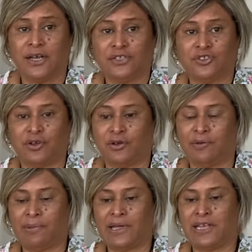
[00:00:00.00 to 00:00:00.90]
So
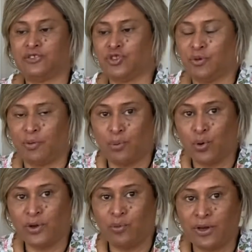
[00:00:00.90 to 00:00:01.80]
it may get to a
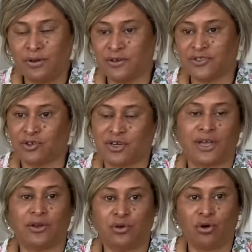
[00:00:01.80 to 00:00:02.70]
point where you just got to
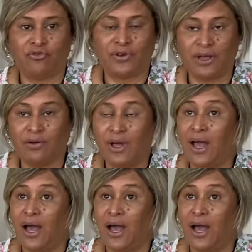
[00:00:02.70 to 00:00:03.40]
cut it off now,